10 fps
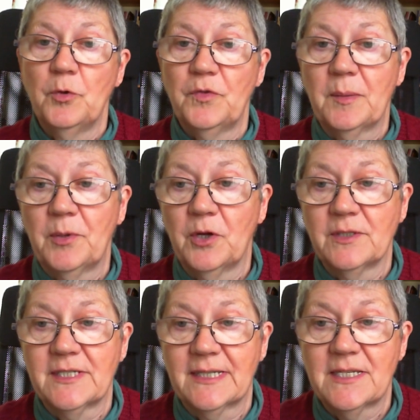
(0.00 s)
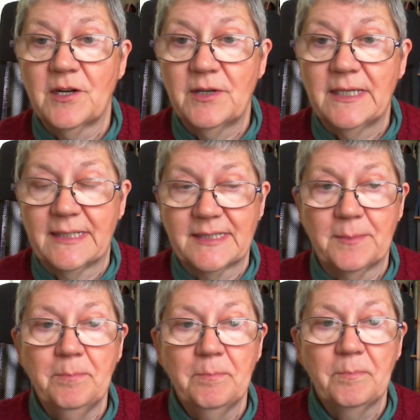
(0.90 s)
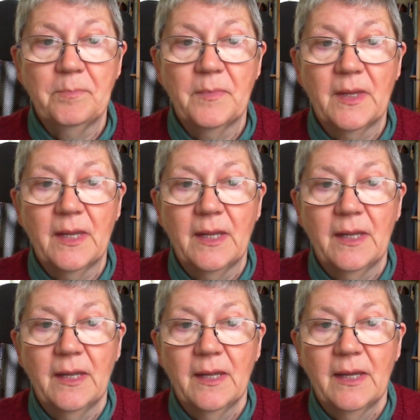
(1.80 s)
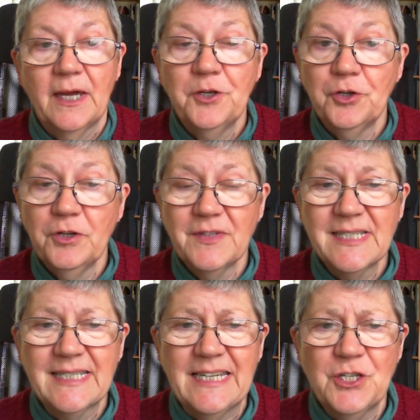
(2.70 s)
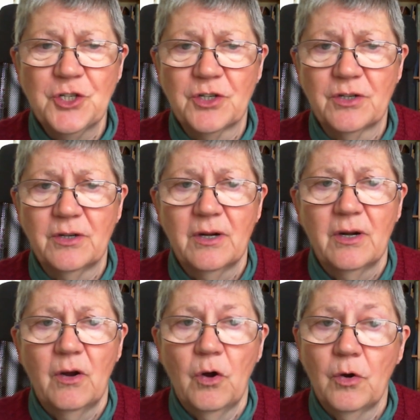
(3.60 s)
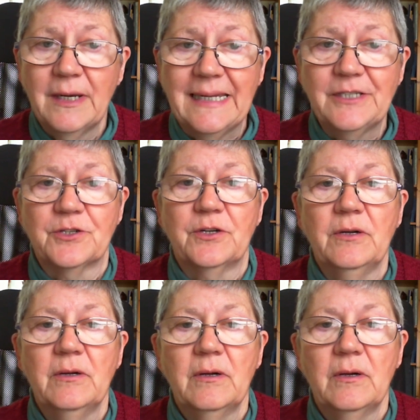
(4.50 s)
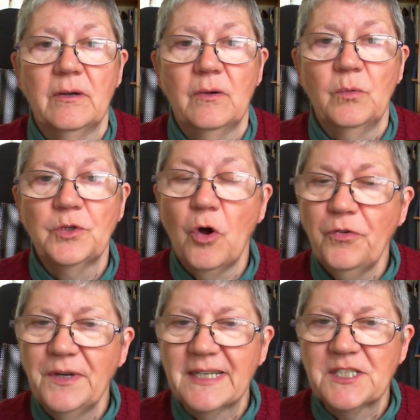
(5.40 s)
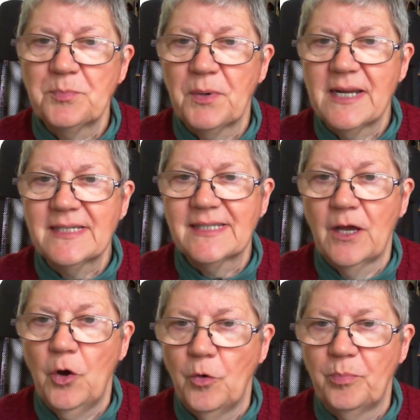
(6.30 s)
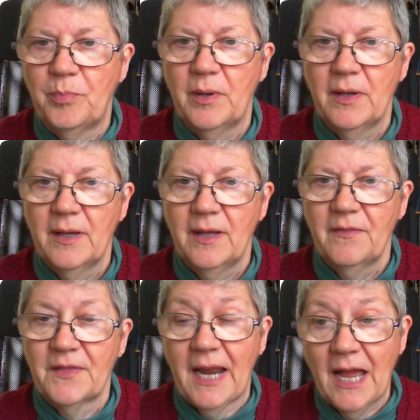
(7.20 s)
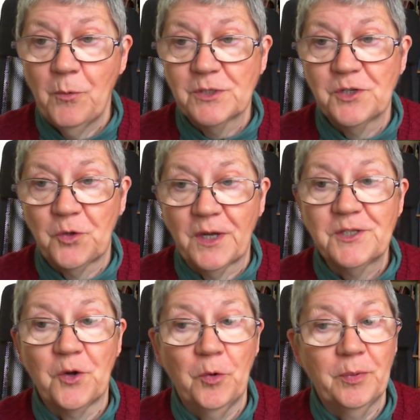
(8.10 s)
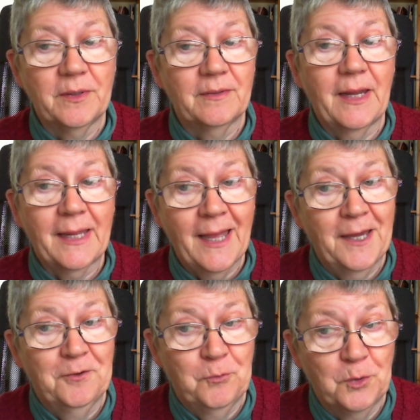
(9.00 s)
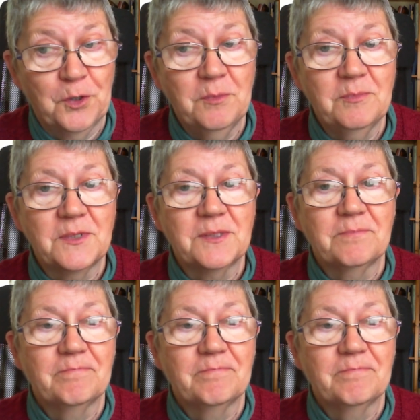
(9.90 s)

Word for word: moving beyond sectarianism, a nervous teacher or leader would often express the hope that I wasn't going to open a can of worms.